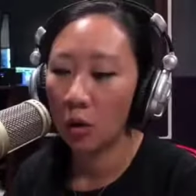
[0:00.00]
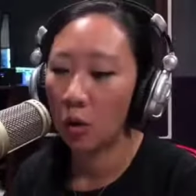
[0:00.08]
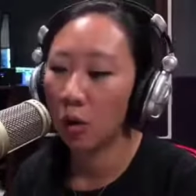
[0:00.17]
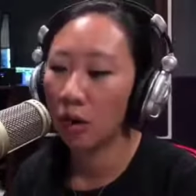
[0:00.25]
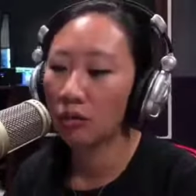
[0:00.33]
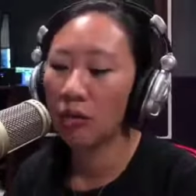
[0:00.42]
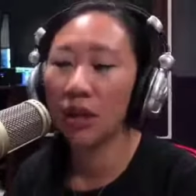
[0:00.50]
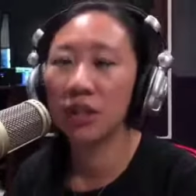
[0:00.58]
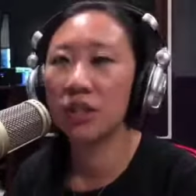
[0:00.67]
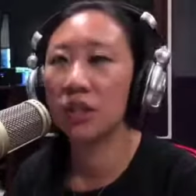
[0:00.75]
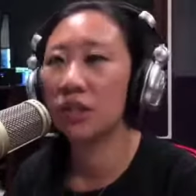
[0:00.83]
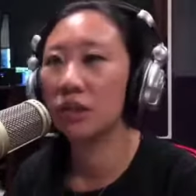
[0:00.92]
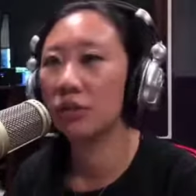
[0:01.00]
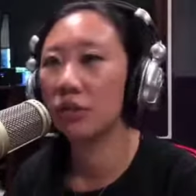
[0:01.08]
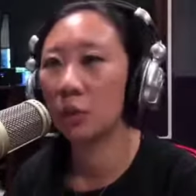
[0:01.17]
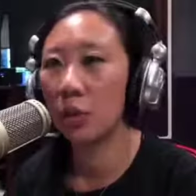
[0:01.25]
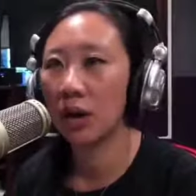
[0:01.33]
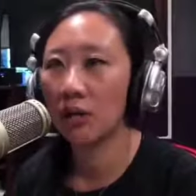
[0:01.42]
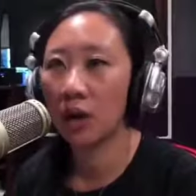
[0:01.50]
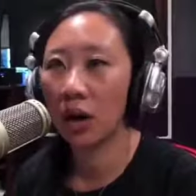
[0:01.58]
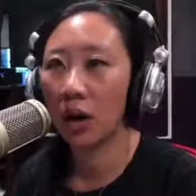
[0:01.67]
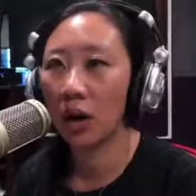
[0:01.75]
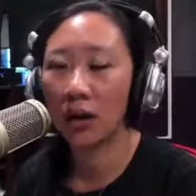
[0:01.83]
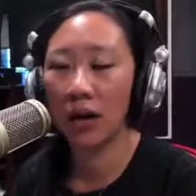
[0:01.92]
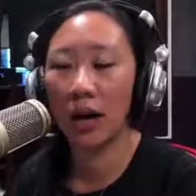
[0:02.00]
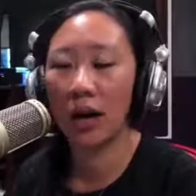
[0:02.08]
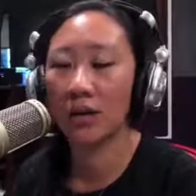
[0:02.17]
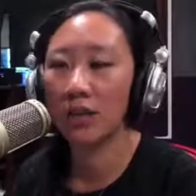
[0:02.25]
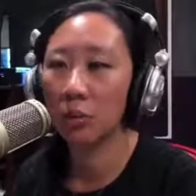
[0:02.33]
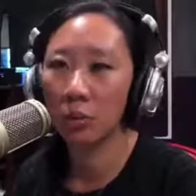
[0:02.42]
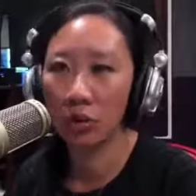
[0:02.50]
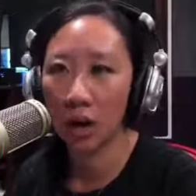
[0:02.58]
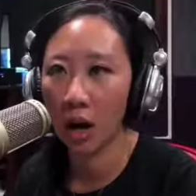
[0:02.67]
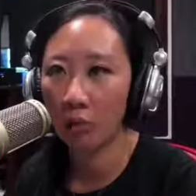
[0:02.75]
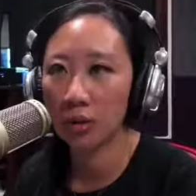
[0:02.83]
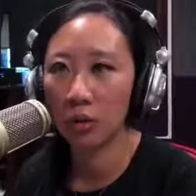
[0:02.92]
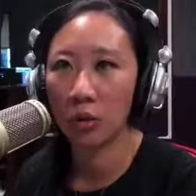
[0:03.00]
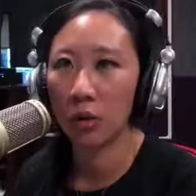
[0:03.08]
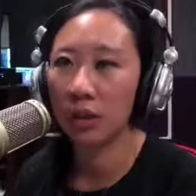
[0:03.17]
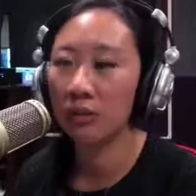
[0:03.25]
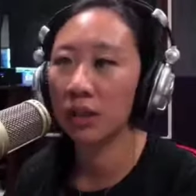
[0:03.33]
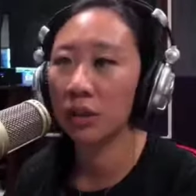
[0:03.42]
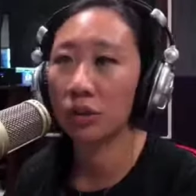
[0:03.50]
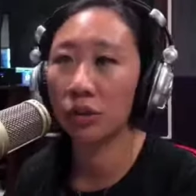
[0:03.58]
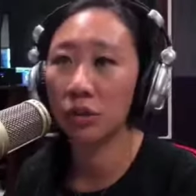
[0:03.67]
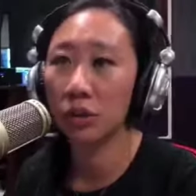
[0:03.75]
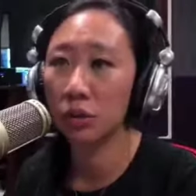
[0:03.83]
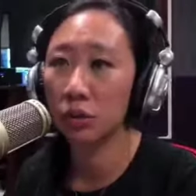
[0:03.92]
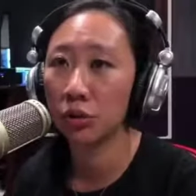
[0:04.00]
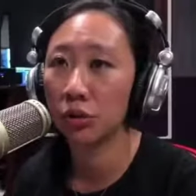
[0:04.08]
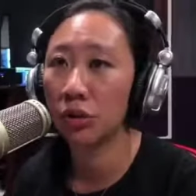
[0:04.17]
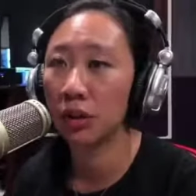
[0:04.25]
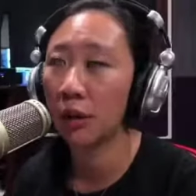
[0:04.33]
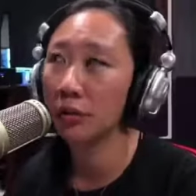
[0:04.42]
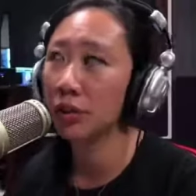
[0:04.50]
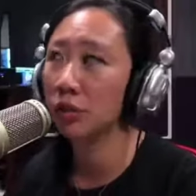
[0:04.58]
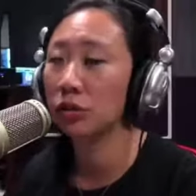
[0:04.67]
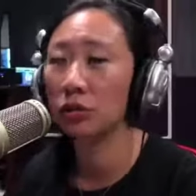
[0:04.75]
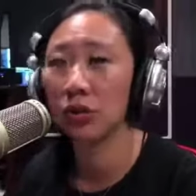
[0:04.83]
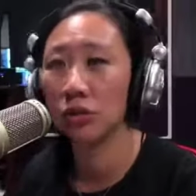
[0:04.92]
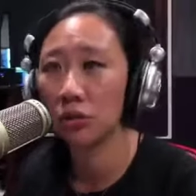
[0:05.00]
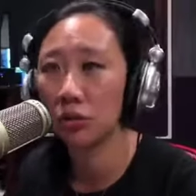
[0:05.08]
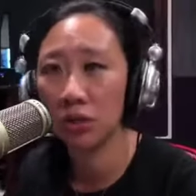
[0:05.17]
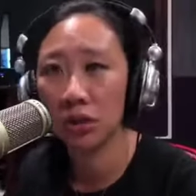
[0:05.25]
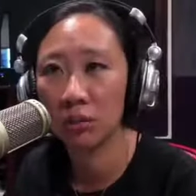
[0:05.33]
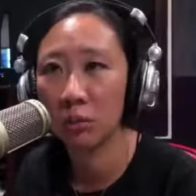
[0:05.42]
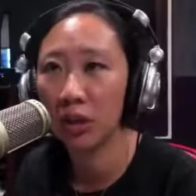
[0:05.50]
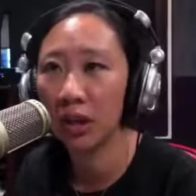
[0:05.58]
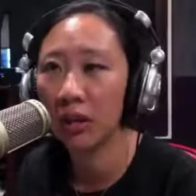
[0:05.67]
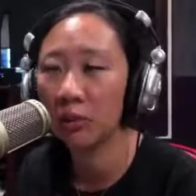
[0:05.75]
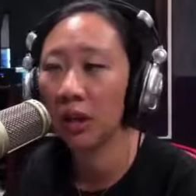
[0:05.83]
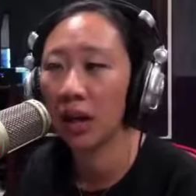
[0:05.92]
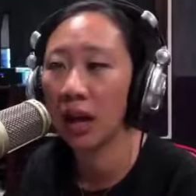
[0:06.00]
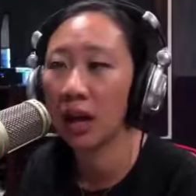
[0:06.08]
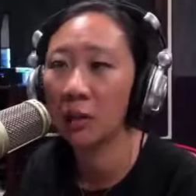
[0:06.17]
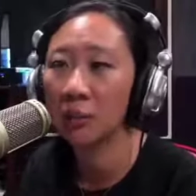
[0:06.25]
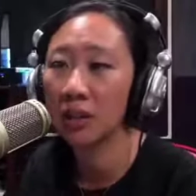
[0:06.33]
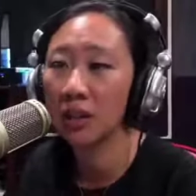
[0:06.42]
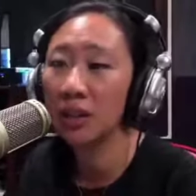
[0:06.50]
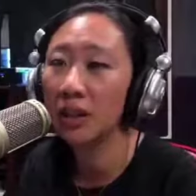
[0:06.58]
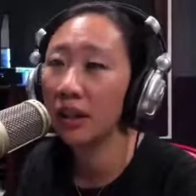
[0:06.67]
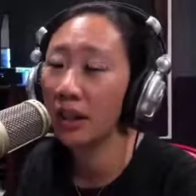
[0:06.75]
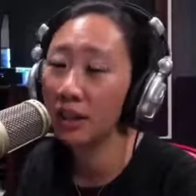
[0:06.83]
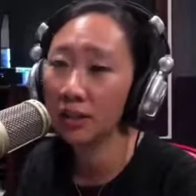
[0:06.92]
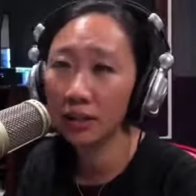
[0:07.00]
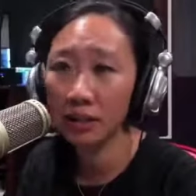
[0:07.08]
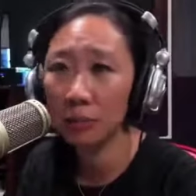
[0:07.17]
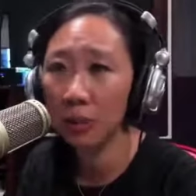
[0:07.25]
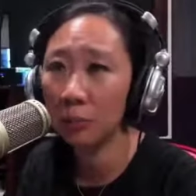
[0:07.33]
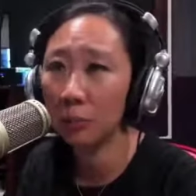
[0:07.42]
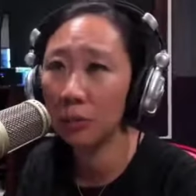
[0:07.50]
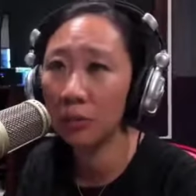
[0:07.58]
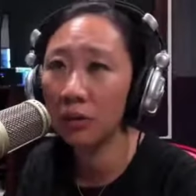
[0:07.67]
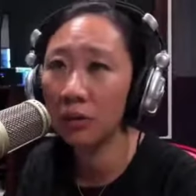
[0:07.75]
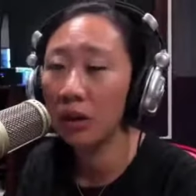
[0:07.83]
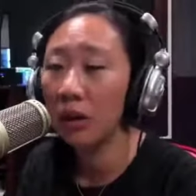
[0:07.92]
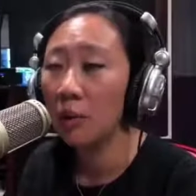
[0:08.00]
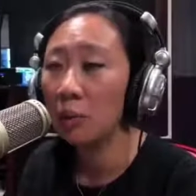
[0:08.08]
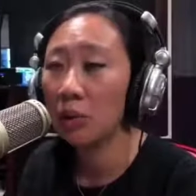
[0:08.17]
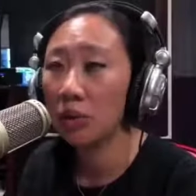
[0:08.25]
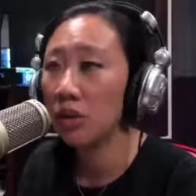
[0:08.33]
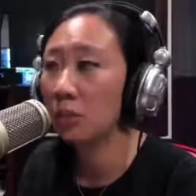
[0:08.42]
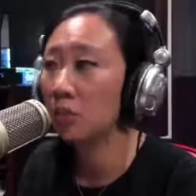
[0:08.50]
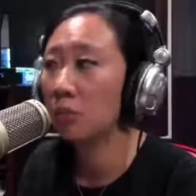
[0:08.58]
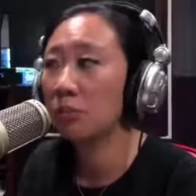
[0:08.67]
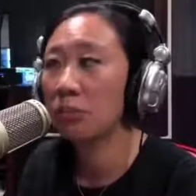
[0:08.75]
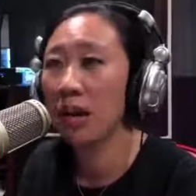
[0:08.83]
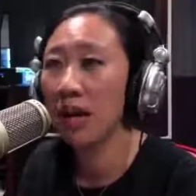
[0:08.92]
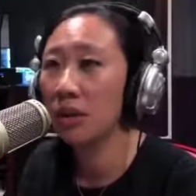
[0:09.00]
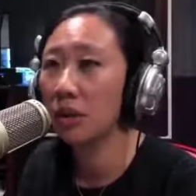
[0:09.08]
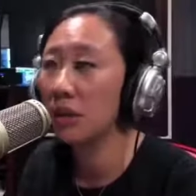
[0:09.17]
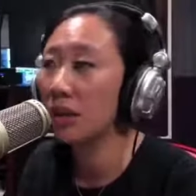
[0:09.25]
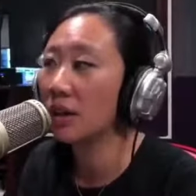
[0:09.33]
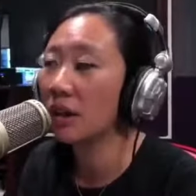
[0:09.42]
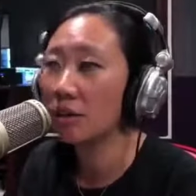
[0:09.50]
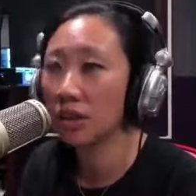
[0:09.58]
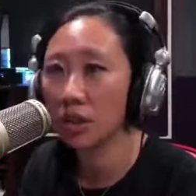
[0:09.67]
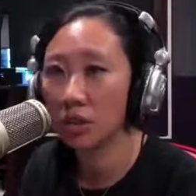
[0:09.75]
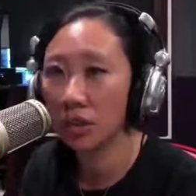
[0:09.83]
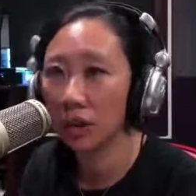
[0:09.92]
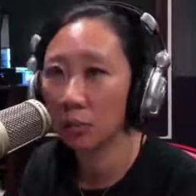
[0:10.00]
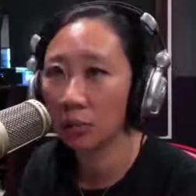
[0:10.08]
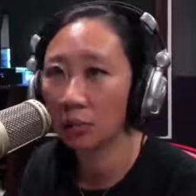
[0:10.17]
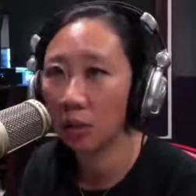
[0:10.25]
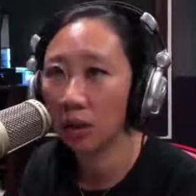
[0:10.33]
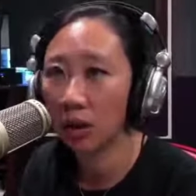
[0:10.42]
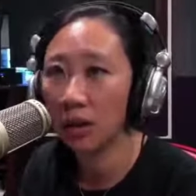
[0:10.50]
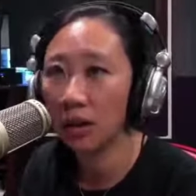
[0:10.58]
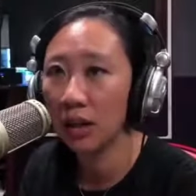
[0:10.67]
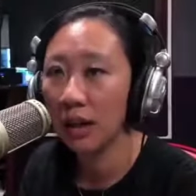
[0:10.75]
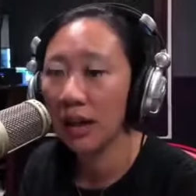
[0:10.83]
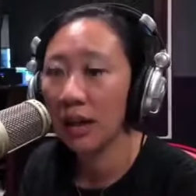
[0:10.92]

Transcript: or volunteer for one of our uh, tabletops or even at a shooting social. I was at a shooting social this morning. We helped 18 people. Most of them were brand new, had never touched a gun before. Wow.